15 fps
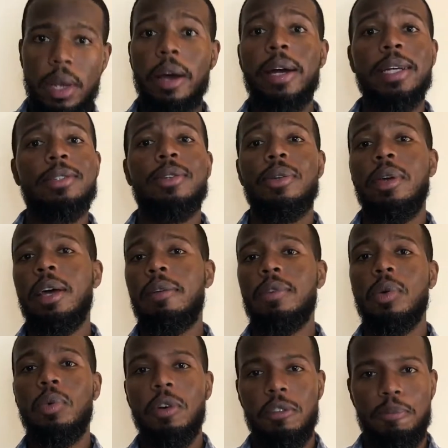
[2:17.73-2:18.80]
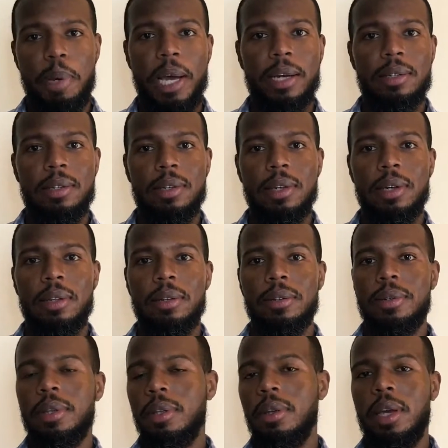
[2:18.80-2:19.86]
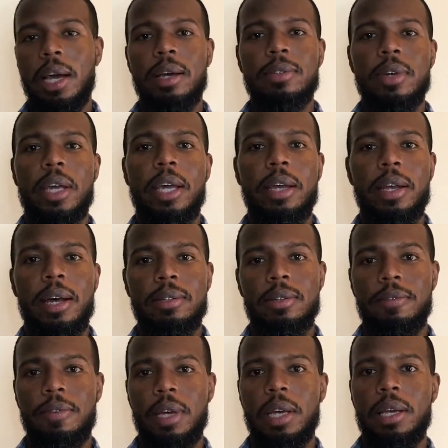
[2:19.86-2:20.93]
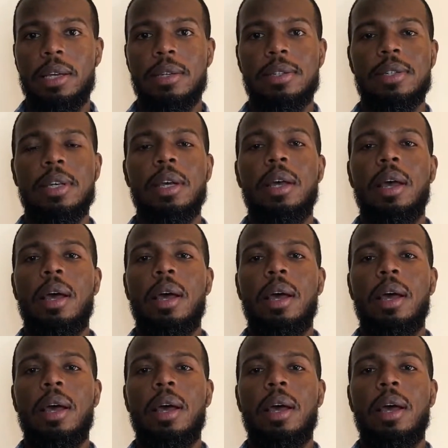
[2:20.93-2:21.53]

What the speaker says: All right, so you have your wolf pack together. You guys are heading out to Vegas.